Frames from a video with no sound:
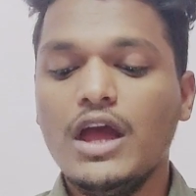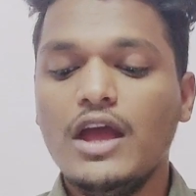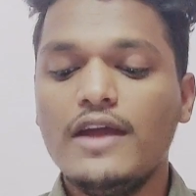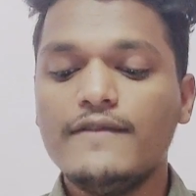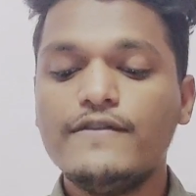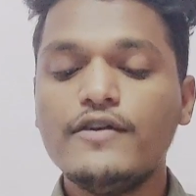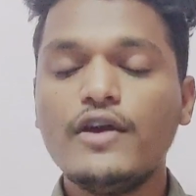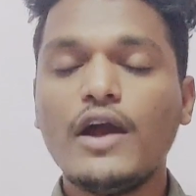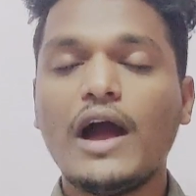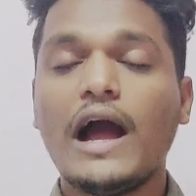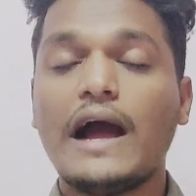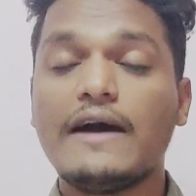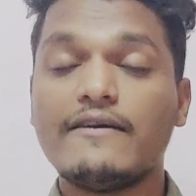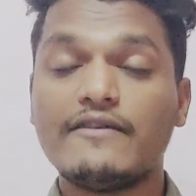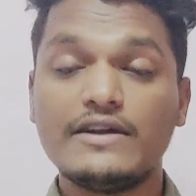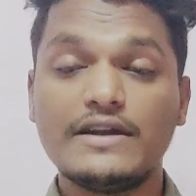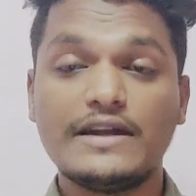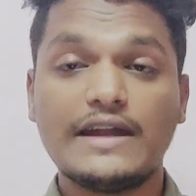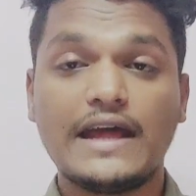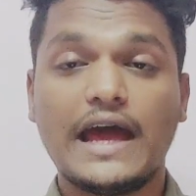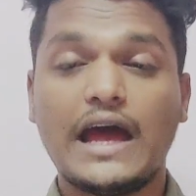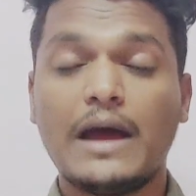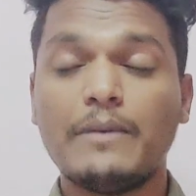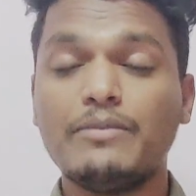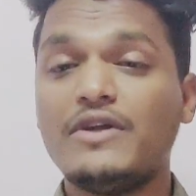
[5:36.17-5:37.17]
If you have a
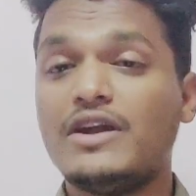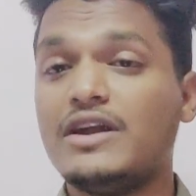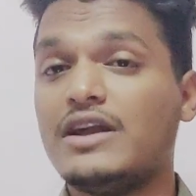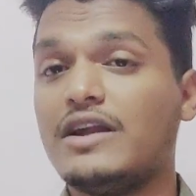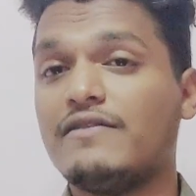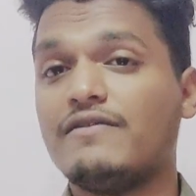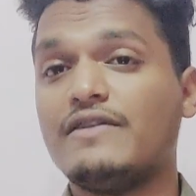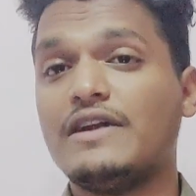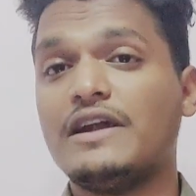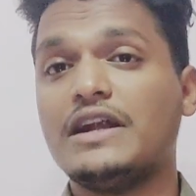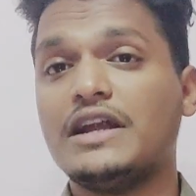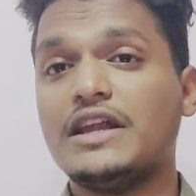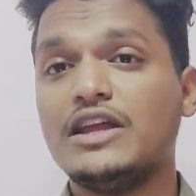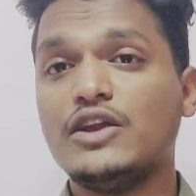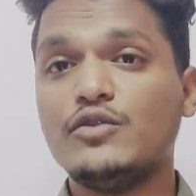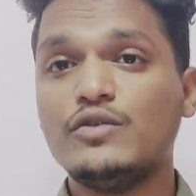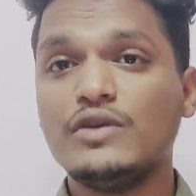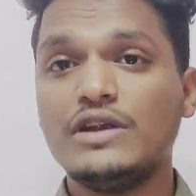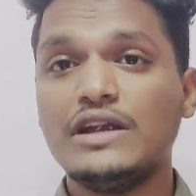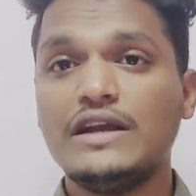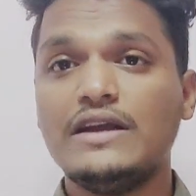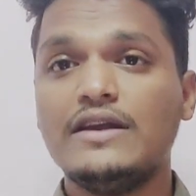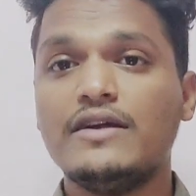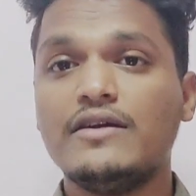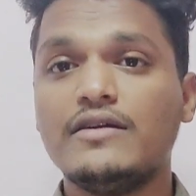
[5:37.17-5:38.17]
tab, then definitely you
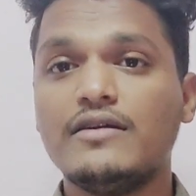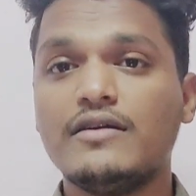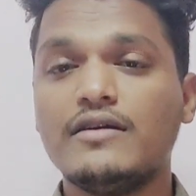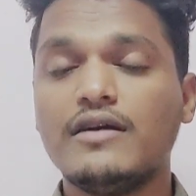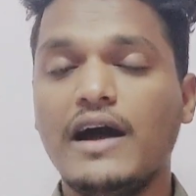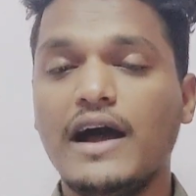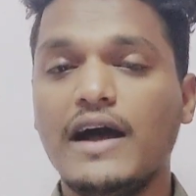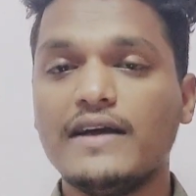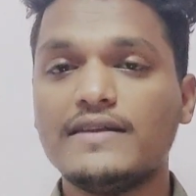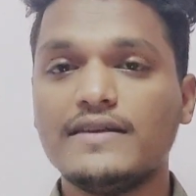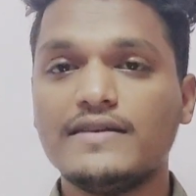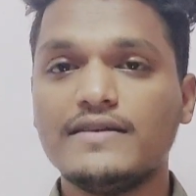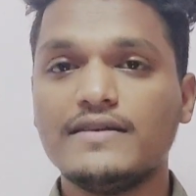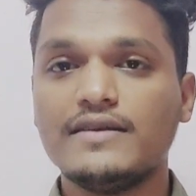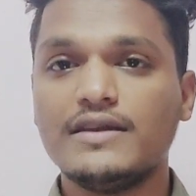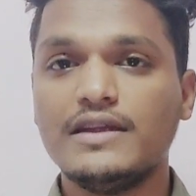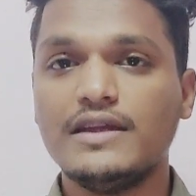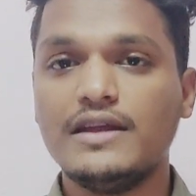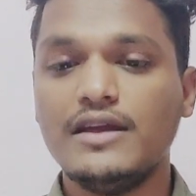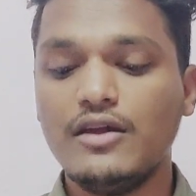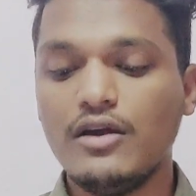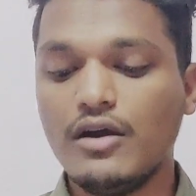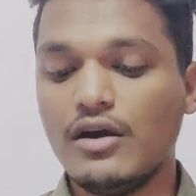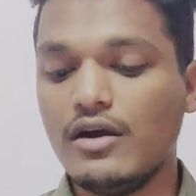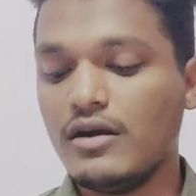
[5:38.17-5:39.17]
need a
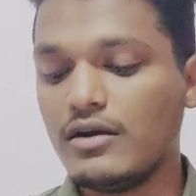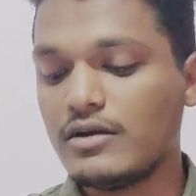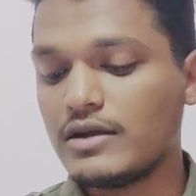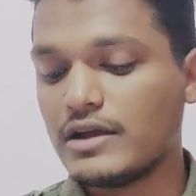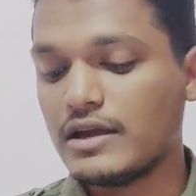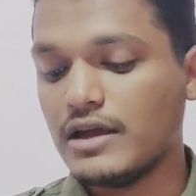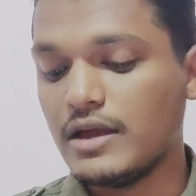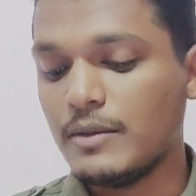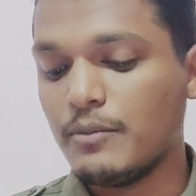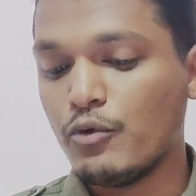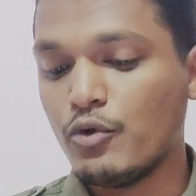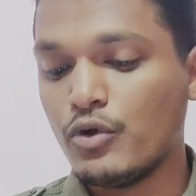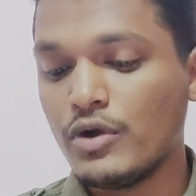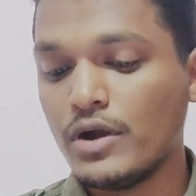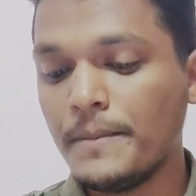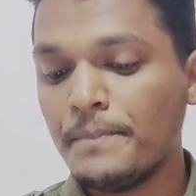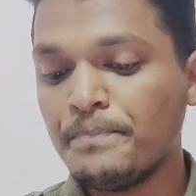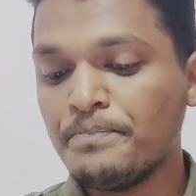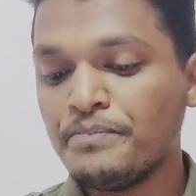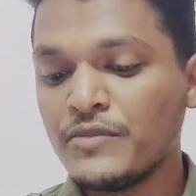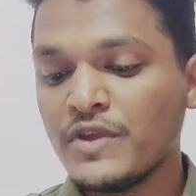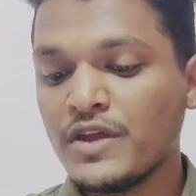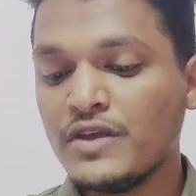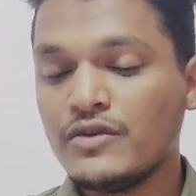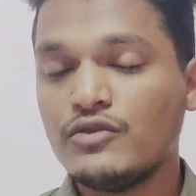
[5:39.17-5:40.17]
accessory keyboard,
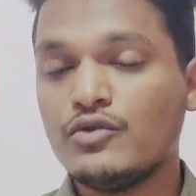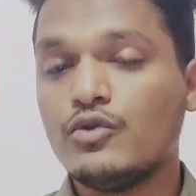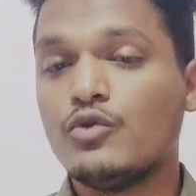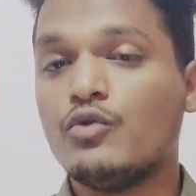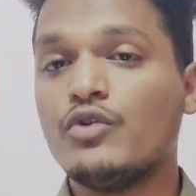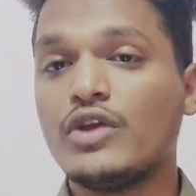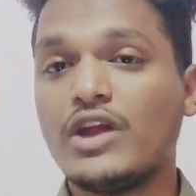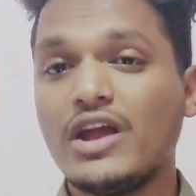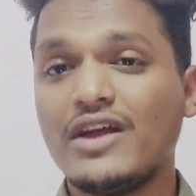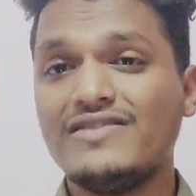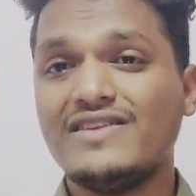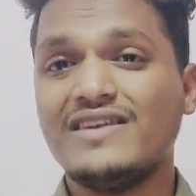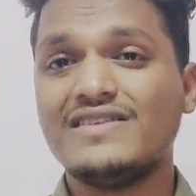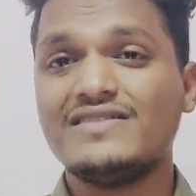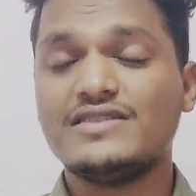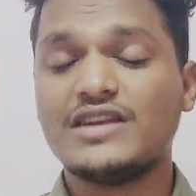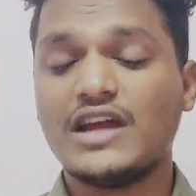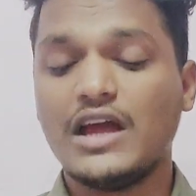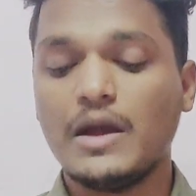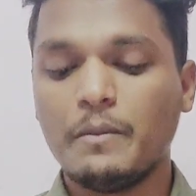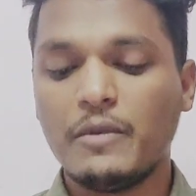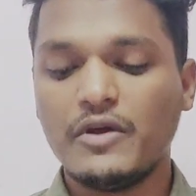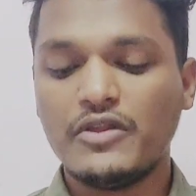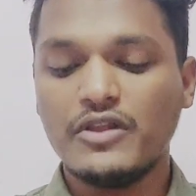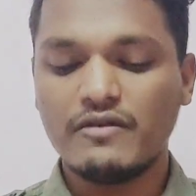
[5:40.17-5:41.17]
so we can just
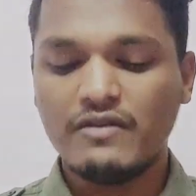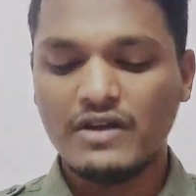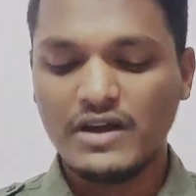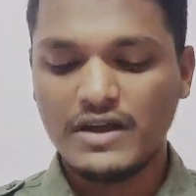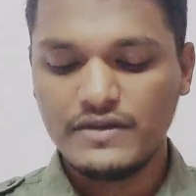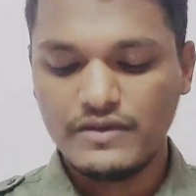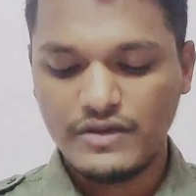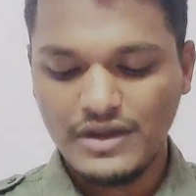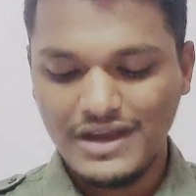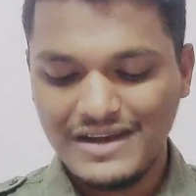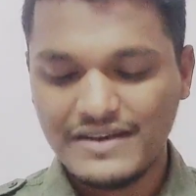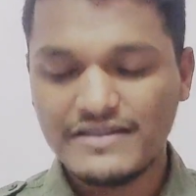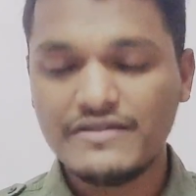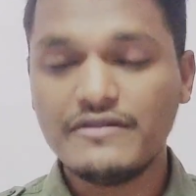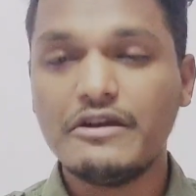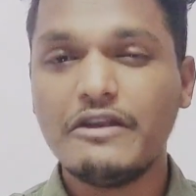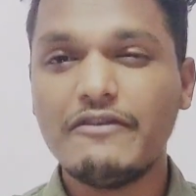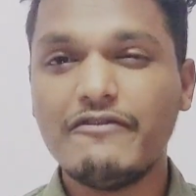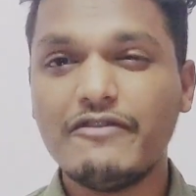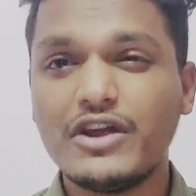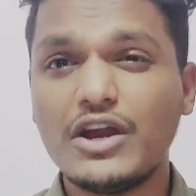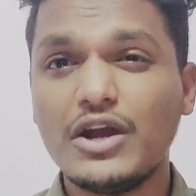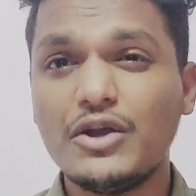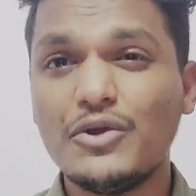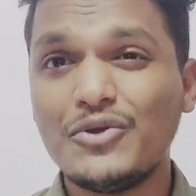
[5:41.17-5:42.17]
type. Otherwise it is
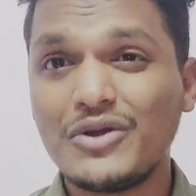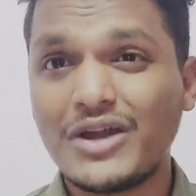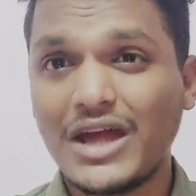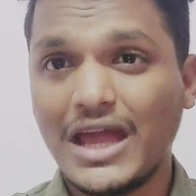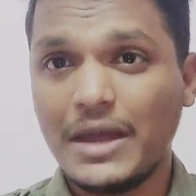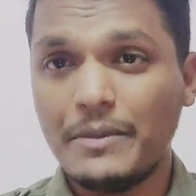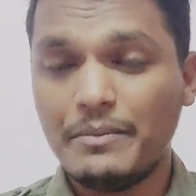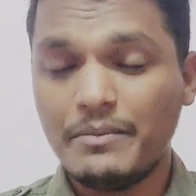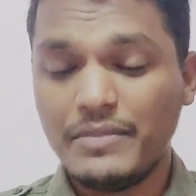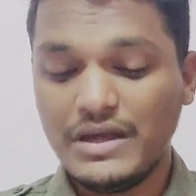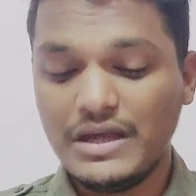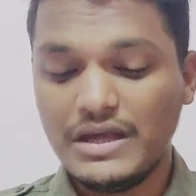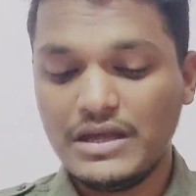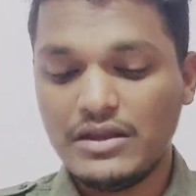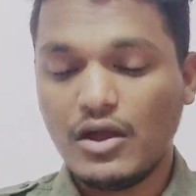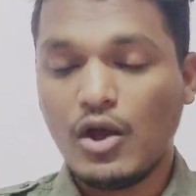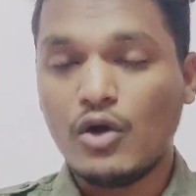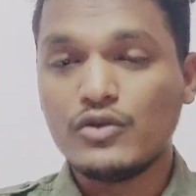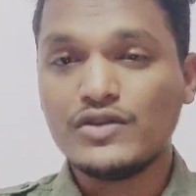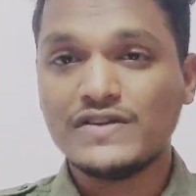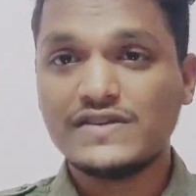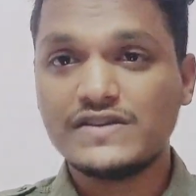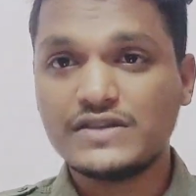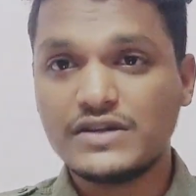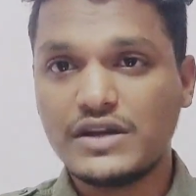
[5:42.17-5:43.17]
difficult to type in
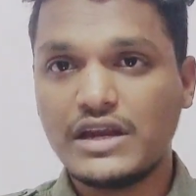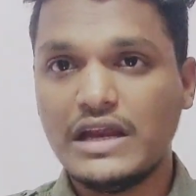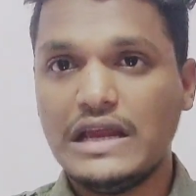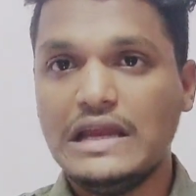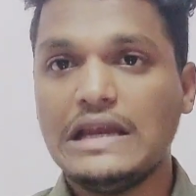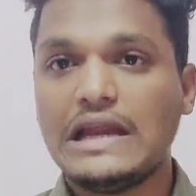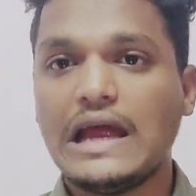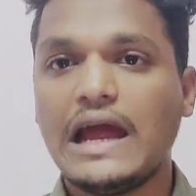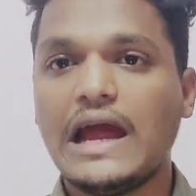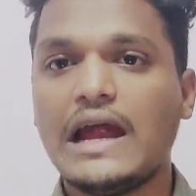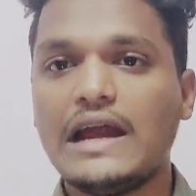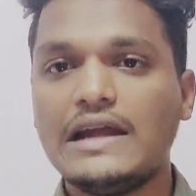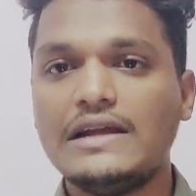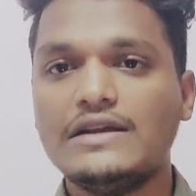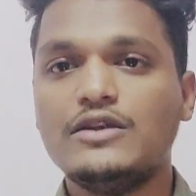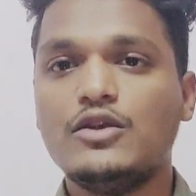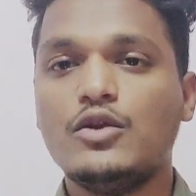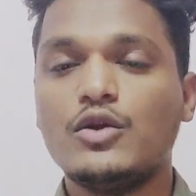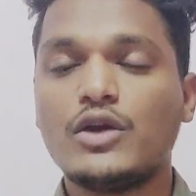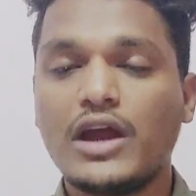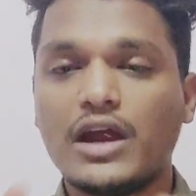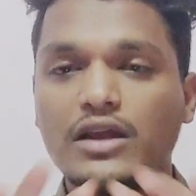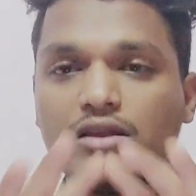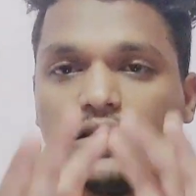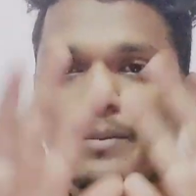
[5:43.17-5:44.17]
on the screen and
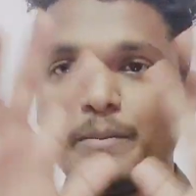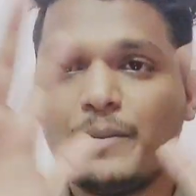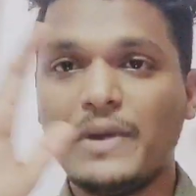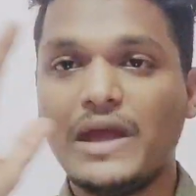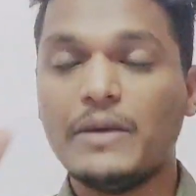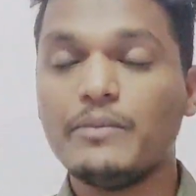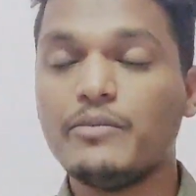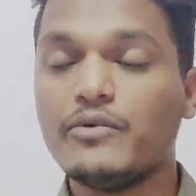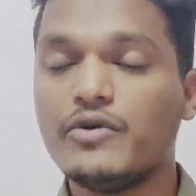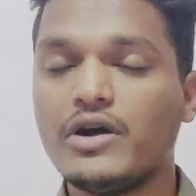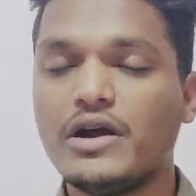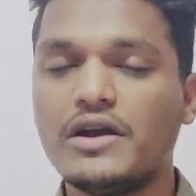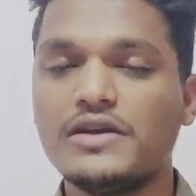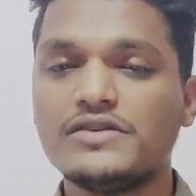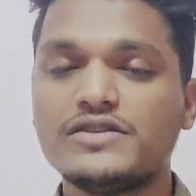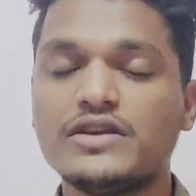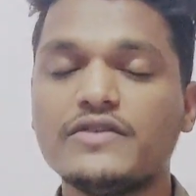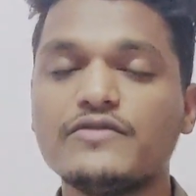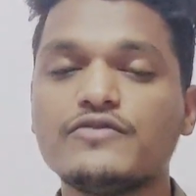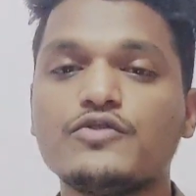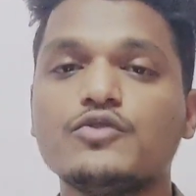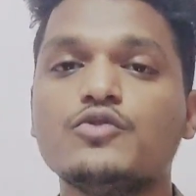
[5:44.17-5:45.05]
look at the paper and stuff.